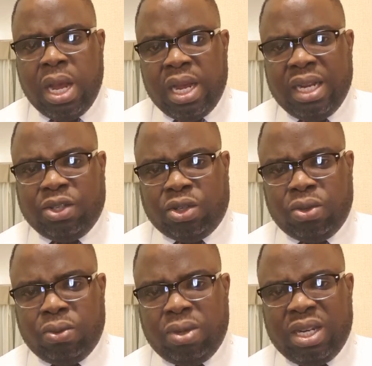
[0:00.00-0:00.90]
is
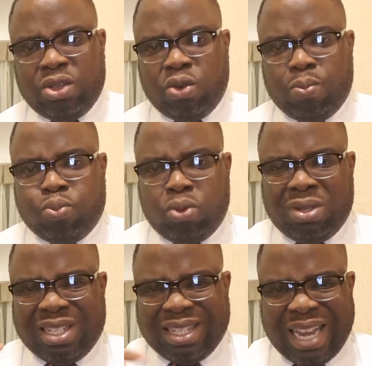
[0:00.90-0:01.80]
to
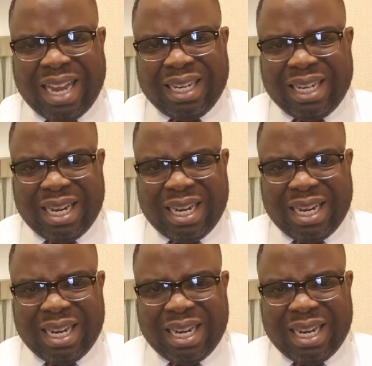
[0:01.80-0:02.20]
put sand